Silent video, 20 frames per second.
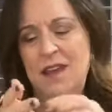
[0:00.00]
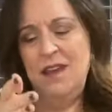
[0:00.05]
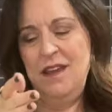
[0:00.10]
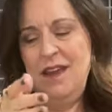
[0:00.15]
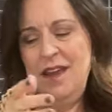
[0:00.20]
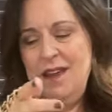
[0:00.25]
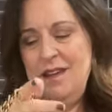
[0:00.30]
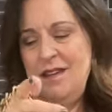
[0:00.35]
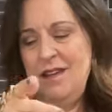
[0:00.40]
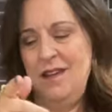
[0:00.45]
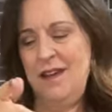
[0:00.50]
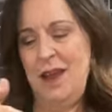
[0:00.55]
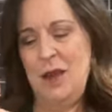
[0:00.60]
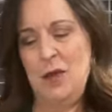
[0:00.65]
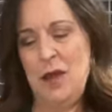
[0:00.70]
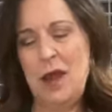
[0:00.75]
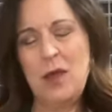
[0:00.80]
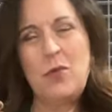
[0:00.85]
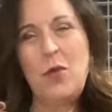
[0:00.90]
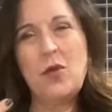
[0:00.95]
And I,
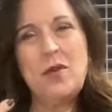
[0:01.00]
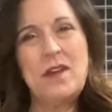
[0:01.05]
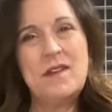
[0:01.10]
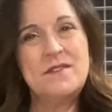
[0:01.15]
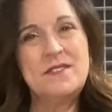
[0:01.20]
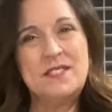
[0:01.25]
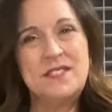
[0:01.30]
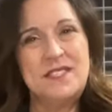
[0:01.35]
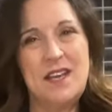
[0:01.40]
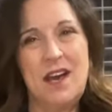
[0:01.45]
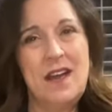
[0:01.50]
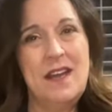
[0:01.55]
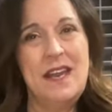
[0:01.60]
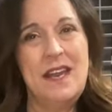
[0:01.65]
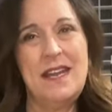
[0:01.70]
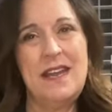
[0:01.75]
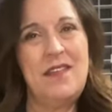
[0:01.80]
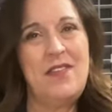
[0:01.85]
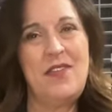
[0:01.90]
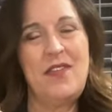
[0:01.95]
I won't have done
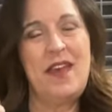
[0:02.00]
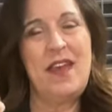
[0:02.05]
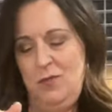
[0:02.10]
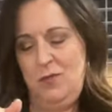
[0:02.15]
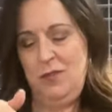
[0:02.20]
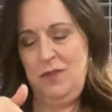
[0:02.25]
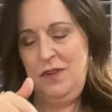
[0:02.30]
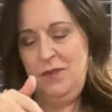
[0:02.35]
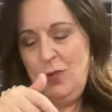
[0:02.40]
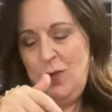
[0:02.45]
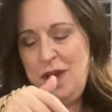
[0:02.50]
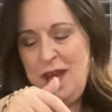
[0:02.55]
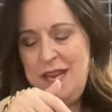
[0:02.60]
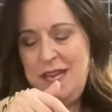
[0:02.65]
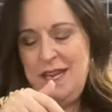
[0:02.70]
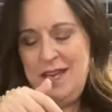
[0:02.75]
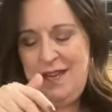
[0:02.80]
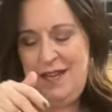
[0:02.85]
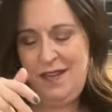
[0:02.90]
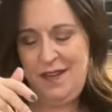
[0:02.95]
anything. When I
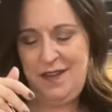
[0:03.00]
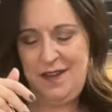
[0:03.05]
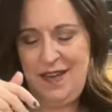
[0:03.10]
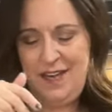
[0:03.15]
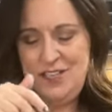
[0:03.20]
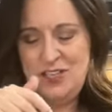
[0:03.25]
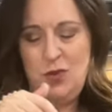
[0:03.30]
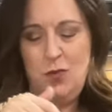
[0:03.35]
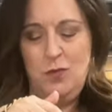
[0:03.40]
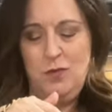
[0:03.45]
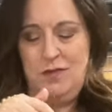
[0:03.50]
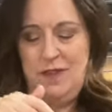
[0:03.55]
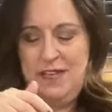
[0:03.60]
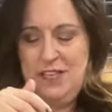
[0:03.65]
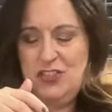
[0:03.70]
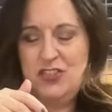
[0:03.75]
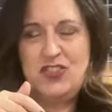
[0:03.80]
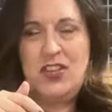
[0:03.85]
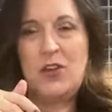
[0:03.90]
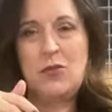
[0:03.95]
get in it, I don't
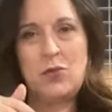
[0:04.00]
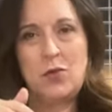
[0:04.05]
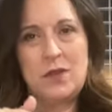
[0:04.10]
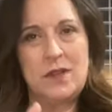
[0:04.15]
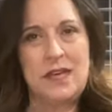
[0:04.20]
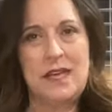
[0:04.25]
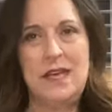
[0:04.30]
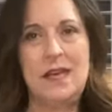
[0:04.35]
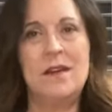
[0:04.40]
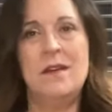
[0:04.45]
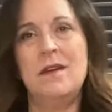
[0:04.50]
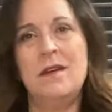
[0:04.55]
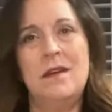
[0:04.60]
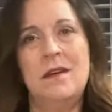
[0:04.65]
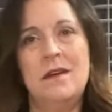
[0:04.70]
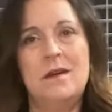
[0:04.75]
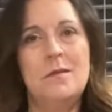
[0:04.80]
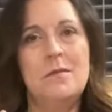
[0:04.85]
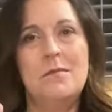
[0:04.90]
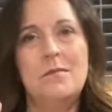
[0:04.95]
like generally
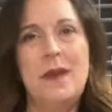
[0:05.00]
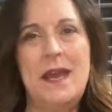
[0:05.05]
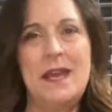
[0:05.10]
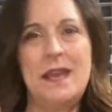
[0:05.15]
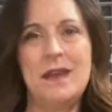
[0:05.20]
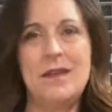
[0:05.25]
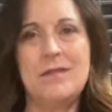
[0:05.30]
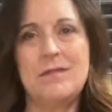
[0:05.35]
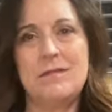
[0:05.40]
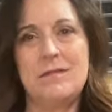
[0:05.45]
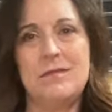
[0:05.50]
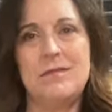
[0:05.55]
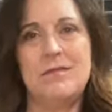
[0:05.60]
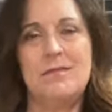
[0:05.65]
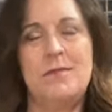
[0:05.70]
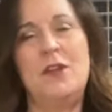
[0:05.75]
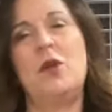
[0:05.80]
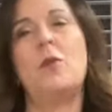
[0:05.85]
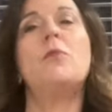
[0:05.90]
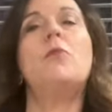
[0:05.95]
make it,
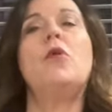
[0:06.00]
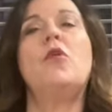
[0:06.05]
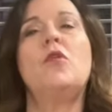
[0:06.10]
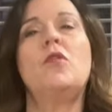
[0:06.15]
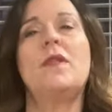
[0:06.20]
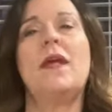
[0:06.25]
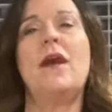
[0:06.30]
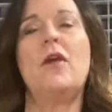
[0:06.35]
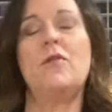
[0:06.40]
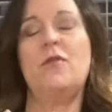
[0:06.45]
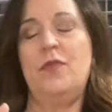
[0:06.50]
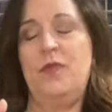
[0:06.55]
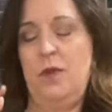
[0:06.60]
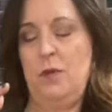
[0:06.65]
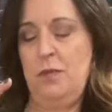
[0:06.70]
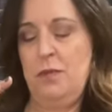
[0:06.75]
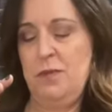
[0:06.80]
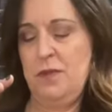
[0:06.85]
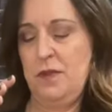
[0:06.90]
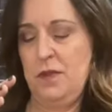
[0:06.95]
you know, pull out the,
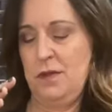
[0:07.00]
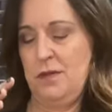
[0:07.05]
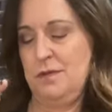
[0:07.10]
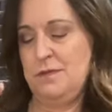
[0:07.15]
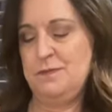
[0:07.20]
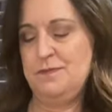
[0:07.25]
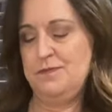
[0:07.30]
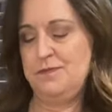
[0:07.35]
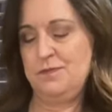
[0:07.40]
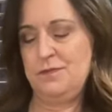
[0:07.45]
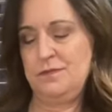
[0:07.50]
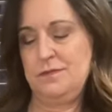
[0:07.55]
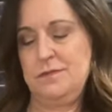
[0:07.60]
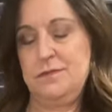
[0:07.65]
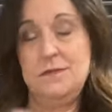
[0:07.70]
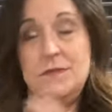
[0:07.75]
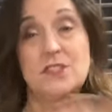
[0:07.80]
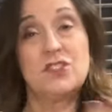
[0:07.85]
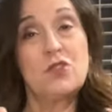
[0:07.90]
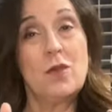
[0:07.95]
the,
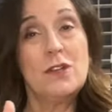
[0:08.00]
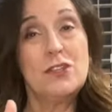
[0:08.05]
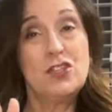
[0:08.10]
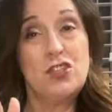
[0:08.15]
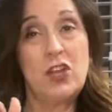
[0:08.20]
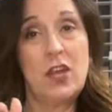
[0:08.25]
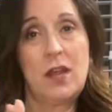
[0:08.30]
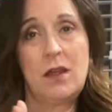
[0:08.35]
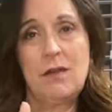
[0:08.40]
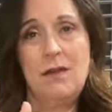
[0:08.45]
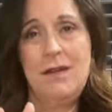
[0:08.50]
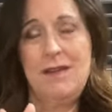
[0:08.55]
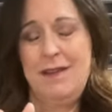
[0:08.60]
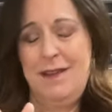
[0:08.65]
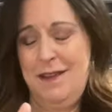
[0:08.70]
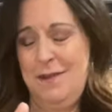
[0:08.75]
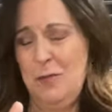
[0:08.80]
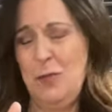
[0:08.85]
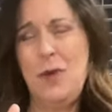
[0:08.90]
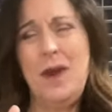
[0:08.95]
the scrunching.
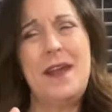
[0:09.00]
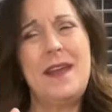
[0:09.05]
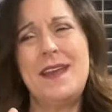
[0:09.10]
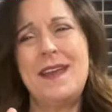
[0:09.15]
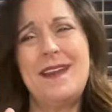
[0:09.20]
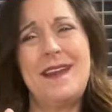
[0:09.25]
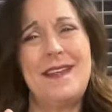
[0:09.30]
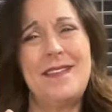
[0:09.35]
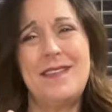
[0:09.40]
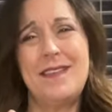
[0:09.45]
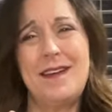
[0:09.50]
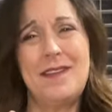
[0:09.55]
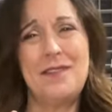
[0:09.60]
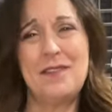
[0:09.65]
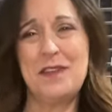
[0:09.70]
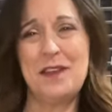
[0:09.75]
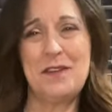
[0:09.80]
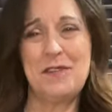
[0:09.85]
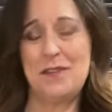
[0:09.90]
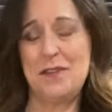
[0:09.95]
Why can't I not
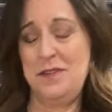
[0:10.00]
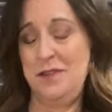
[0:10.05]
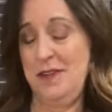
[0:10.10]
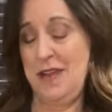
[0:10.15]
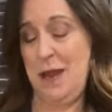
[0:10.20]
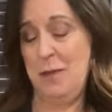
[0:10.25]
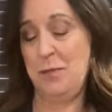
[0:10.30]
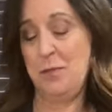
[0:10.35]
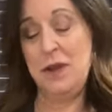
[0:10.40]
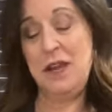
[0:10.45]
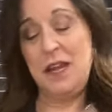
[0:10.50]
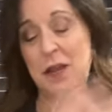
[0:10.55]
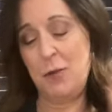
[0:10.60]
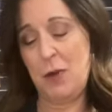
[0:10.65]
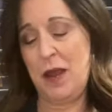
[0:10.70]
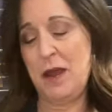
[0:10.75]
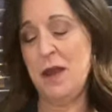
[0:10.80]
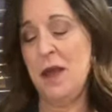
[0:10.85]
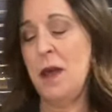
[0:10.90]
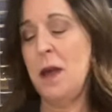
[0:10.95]
think of the name? But
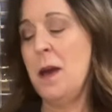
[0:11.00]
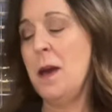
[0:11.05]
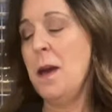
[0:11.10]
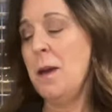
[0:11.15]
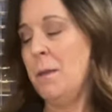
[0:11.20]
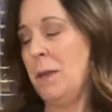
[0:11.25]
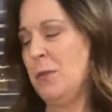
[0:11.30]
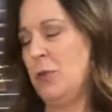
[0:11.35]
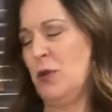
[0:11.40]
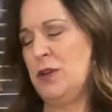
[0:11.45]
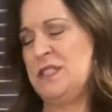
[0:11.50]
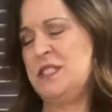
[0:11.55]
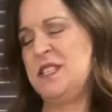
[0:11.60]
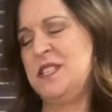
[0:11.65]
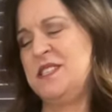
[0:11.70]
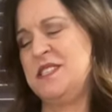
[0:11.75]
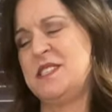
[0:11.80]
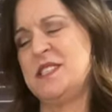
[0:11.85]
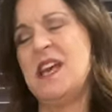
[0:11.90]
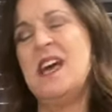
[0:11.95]
anyway, my point
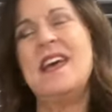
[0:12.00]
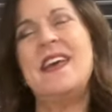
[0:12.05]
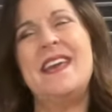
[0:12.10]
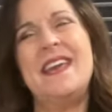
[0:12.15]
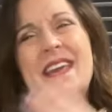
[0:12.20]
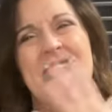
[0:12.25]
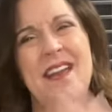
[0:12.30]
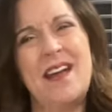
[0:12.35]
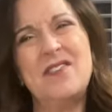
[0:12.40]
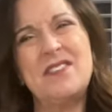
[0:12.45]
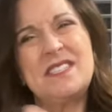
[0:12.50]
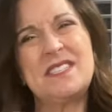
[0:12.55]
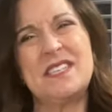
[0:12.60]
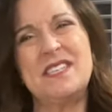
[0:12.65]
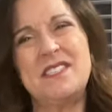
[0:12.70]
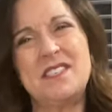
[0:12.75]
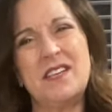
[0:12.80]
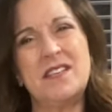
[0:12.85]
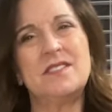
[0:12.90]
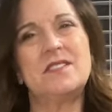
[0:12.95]
is, it obviously
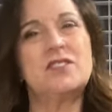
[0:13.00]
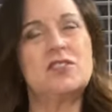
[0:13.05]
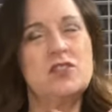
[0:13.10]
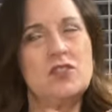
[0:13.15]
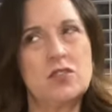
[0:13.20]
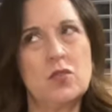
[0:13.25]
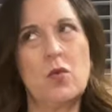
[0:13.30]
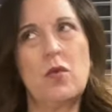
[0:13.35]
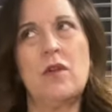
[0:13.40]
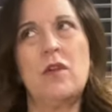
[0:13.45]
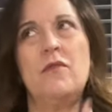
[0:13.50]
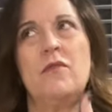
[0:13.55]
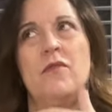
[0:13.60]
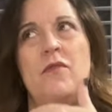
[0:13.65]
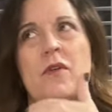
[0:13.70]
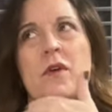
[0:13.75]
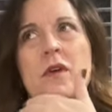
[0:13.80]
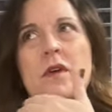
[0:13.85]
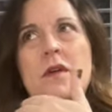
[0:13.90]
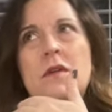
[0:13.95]
does sort of
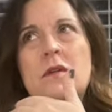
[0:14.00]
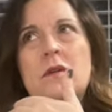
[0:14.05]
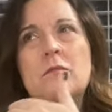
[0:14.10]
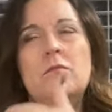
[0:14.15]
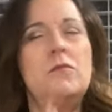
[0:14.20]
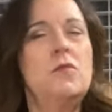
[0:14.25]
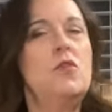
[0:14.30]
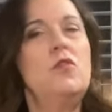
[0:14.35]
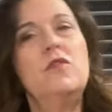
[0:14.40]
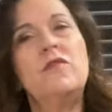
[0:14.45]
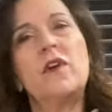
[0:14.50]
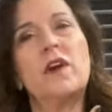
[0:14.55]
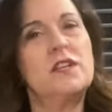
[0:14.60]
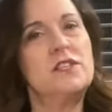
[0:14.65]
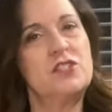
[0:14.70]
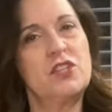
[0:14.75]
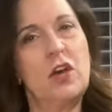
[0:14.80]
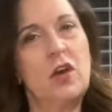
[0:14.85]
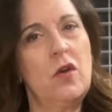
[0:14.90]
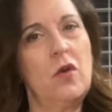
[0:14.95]
move on
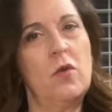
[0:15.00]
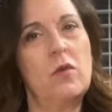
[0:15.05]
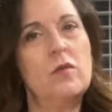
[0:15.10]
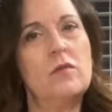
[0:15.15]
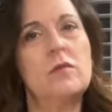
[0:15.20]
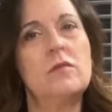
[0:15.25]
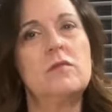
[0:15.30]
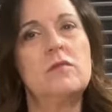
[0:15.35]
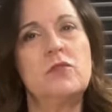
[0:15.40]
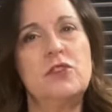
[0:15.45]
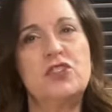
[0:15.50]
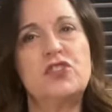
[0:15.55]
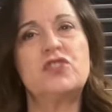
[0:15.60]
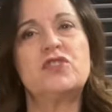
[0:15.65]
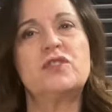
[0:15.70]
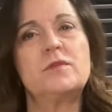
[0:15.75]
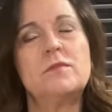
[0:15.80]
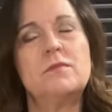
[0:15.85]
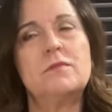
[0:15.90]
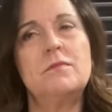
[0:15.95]
its own,
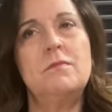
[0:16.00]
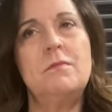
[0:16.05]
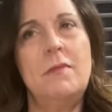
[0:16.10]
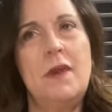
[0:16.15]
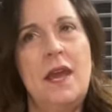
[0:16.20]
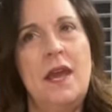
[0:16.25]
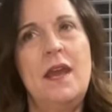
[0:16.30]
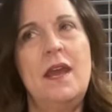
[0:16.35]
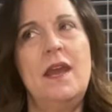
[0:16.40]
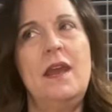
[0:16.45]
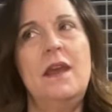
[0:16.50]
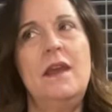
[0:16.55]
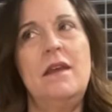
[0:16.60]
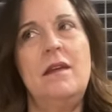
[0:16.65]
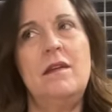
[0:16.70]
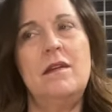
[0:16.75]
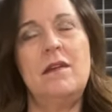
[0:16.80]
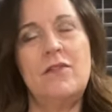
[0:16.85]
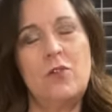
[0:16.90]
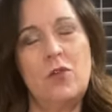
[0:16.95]
which
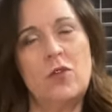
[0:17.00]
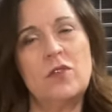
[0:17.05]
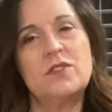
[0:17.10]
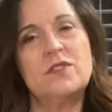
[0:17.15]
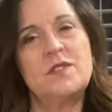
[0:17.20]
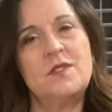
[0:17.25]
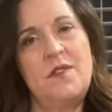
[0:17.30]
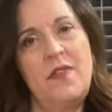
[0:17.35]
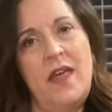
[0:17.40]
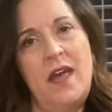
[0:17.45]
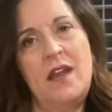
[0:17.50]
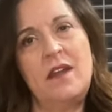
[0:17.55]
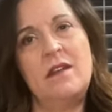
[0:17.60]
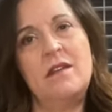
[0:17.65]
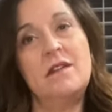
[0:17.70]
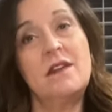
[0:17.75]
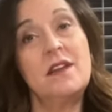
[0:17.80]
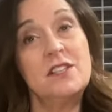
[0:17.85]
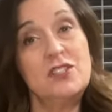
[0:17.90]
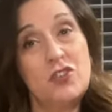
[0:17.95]
may, of course,
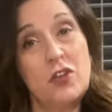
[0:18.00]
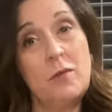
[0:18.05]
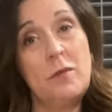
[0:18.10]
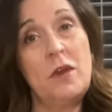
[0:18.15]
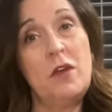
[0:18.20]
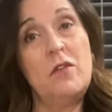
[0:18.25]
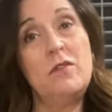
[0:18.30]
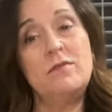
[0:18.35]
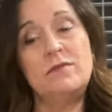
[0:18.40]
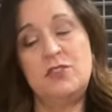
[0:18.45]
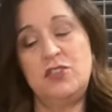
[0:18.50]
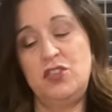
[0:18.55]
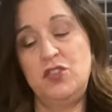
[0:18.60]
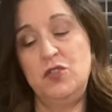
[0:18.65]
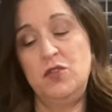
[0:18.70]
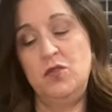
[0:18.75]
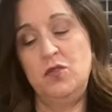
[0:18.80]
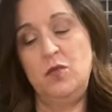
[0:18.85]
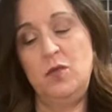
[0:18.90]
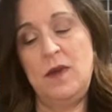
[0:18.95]
then contribute
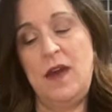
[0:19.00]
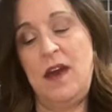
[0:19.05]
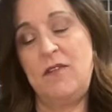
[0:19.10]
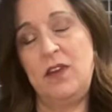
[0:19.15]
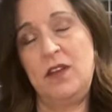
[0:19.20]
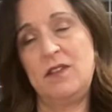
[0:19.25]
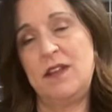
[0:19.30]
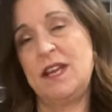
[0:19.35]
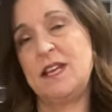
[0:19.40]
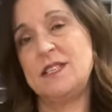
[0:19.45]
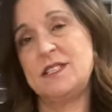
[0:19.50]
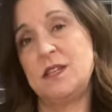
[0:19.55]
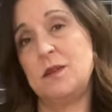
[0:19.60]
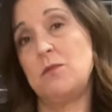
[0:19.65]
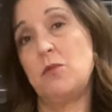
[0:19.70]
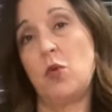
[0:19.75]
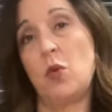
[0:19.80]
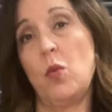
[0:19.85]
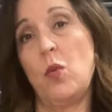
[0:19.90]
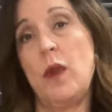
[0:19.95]
to having, like I said,
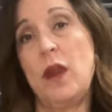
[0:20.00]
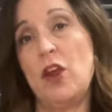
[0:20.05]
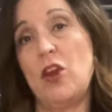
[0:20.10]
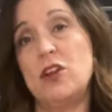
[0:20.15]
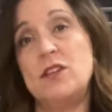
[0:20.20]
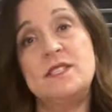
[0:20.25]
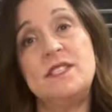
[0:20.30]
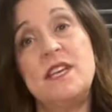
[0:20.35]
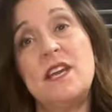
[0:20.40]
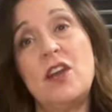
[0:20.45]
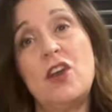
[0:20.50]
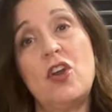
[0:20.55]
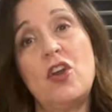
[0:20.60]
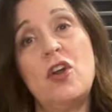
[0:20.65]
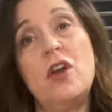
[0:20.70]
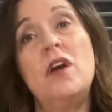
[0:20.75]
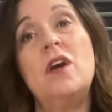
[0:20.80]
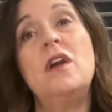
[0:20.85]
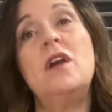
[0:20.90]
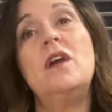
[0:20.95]
more wear and
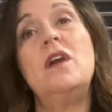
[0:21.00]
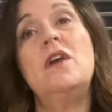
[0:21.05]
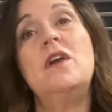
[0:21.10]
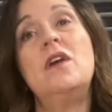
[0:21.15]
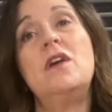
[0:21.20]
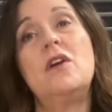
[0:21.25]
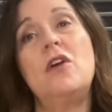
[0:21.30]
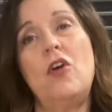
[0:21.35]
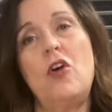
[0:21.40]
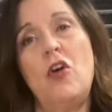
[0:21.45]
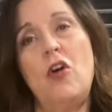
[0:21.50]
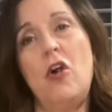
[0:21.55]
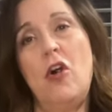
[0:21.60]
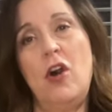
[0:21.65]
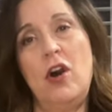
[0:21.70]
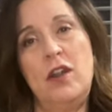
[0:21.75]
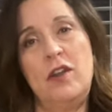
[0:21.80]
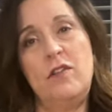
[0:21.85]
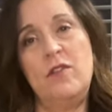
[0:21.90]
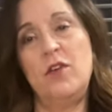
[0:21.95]
tear
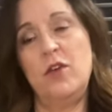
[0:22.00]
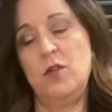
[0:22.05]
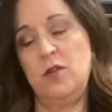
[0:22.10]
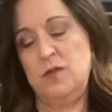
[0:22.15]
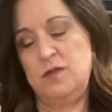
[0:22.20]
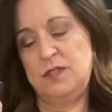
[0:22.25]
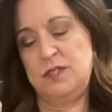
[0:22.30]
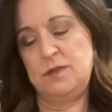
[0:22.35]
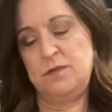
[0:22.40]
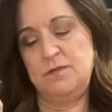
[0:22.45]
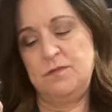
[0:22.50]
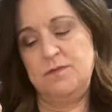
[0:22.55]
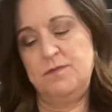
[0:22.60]
on those,